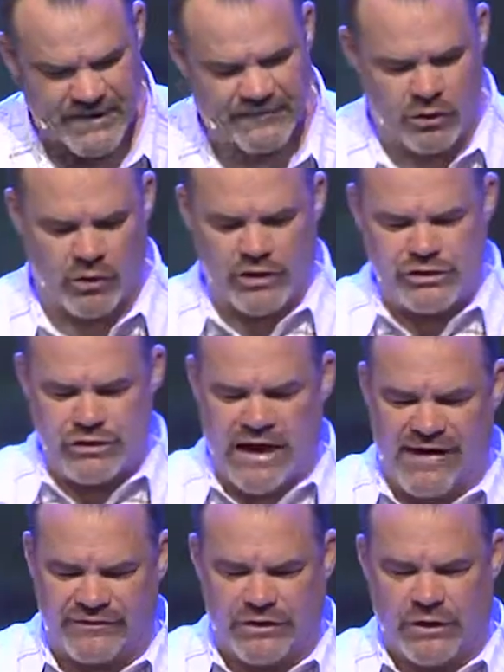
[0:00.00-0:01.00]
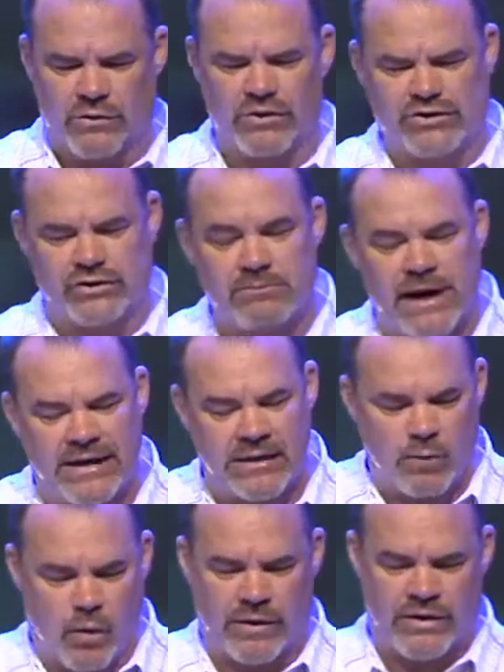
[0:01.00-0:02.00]
And of course, you have to notice the
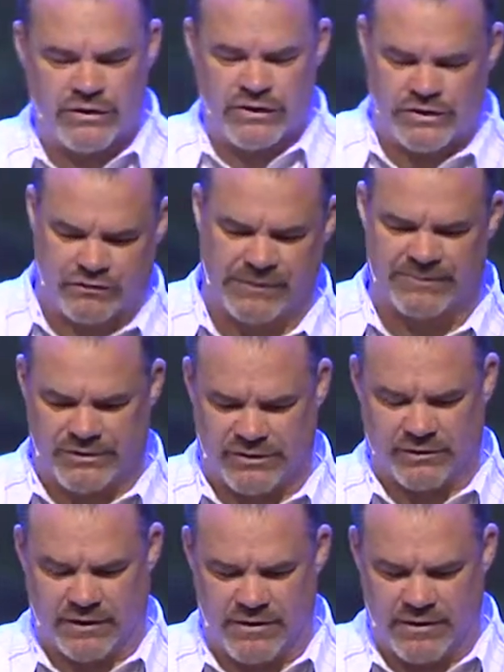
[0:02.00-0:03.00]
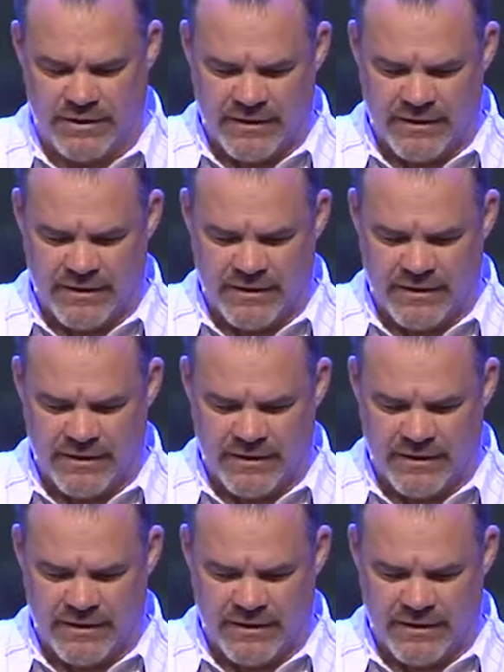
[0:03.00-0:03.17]
mighty warrior description.